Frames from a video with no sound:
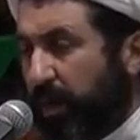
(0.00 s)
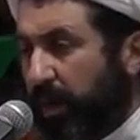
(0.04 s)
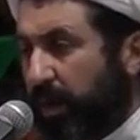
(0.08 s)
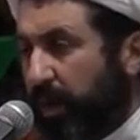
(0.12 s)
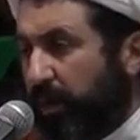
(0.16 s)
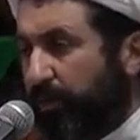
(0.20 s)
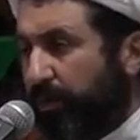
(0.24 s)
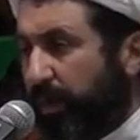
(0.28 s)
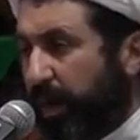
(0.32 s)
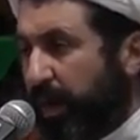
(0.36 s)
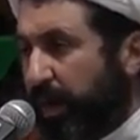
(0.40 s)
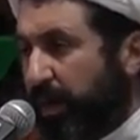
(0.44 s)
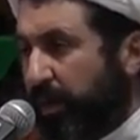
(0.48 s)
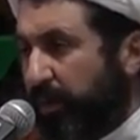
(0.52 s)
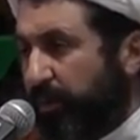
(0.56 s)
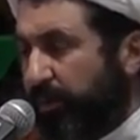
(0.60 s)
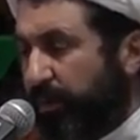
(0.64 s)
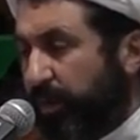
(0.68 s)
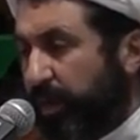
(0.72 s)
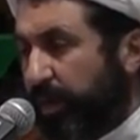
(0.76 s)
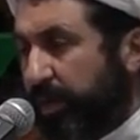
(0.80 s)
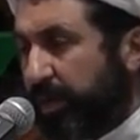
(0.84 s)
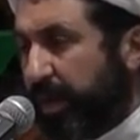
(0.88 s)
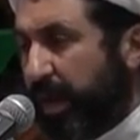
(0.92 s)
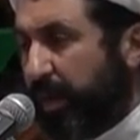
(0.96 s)
If I,
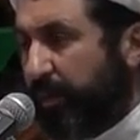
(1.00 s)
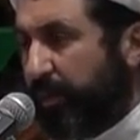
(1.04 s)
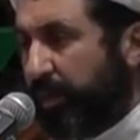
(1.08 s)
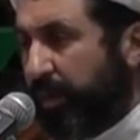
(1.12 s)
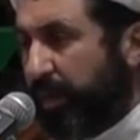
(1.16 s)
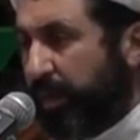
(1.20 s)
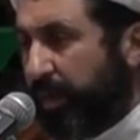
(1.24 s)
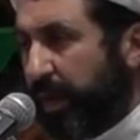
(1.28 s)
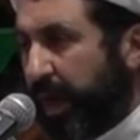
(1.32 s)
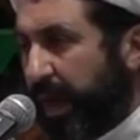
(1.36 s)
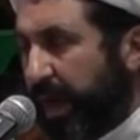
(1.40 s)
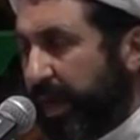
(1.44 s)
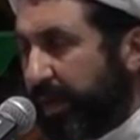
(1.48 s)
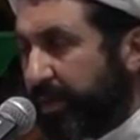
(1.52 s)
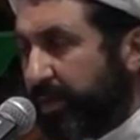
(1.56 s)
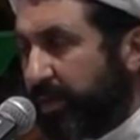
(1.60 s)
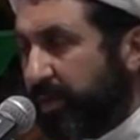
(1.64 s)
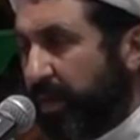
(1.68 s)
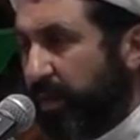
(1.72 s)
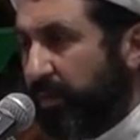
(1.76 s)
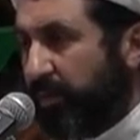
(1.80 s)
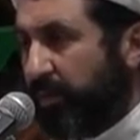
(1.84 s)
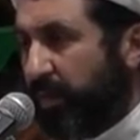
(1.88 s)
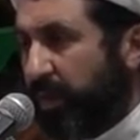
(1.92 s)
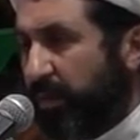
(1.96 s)
for example, ask
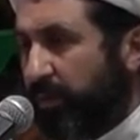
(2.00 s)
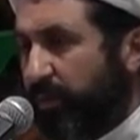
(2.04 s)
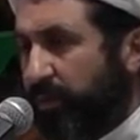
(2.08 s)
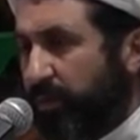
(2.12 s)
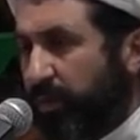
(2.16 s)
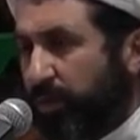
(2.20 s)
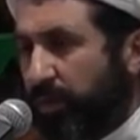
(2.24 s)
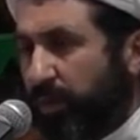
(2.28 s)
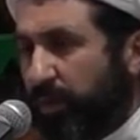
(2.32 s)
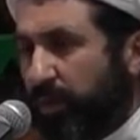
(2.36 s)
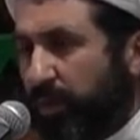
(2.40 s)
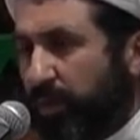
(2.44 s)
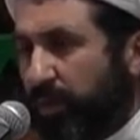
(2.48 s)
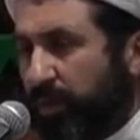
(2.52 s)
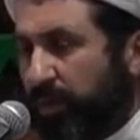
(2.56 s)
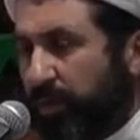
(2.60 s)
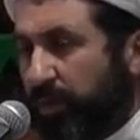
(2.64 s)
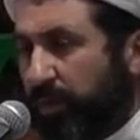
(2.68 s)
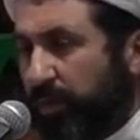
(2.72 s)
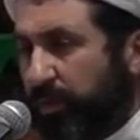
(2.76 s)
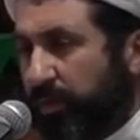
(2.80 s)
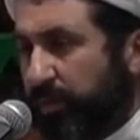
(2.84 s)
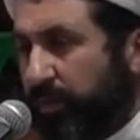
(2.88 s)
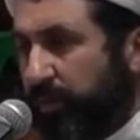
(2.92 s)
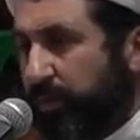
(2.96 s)
someone for
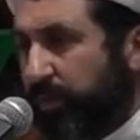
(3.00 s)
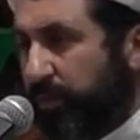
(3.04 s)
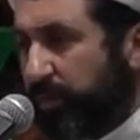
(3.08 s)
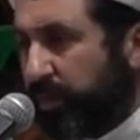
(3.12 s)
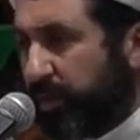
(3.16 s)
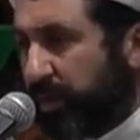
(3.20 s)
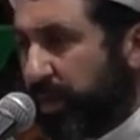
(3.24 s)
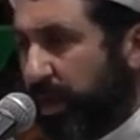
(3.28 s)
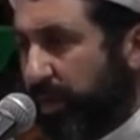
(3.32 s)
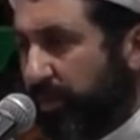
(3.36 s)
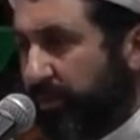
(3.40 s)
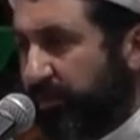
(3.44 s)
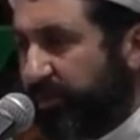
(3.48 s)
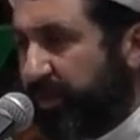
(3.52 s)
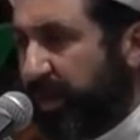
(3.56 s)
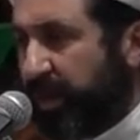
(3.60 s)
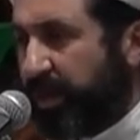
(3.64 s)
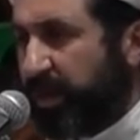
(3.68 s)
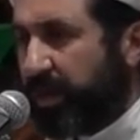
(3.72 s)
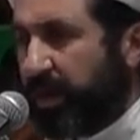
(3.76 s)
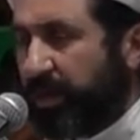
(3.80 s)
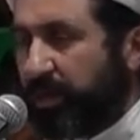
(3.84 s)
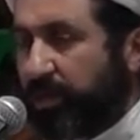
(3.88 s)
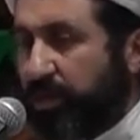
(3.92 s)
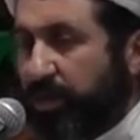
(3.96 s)
some
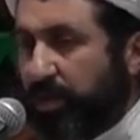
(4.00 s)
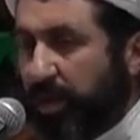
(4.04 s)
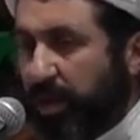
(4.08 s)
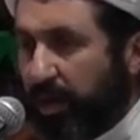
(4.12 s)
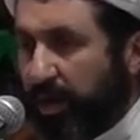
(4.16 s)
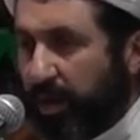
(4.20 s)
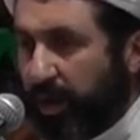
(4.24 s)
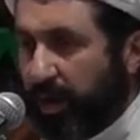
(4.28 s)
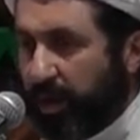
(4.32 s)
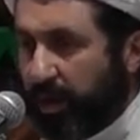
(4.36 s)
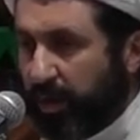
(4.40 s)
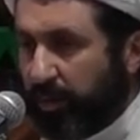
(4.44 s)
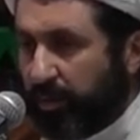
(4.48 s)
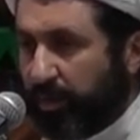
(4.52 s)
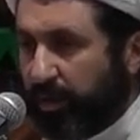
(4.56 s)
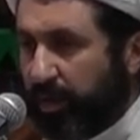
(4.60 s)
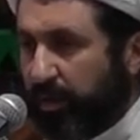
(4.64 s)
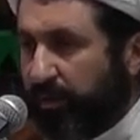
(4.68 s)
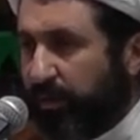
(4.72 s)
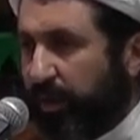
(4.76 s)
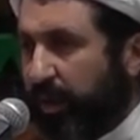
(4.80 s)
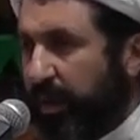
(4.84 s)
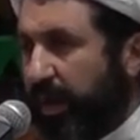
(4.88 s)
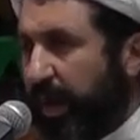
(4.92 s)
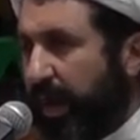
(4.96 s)
financial help,
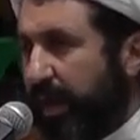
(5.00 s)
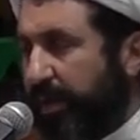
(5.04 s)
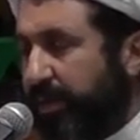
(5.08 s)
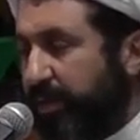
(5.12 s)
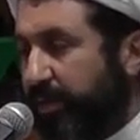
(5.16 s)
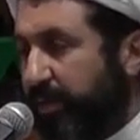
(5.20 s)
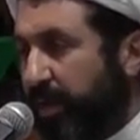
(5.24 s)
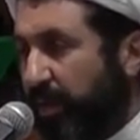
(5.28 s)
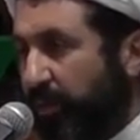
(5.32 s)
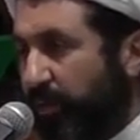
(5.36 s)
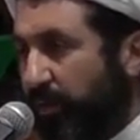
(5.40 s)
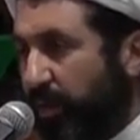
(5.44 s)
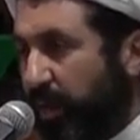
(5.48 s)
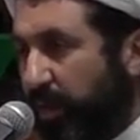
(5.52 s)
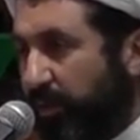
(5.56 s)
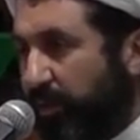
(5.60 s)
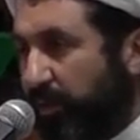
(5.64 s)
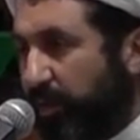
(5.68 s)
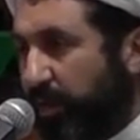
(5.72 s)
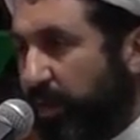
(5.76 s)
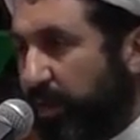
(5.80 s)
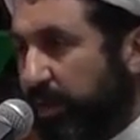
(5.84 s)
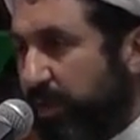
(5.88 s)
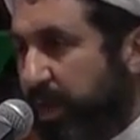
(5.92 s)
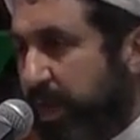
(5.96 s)
if I ask
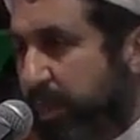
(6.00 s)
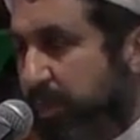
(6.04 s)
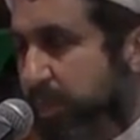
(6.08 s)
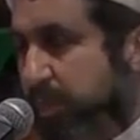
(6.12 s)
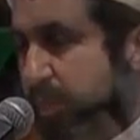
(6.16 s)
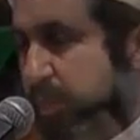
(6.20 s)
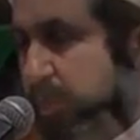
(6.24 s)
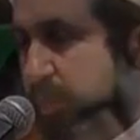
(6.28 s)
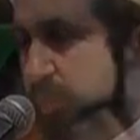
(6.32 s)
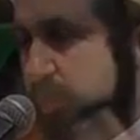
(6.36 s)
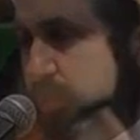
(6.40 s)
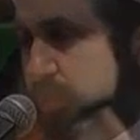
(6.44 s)
someone, for example,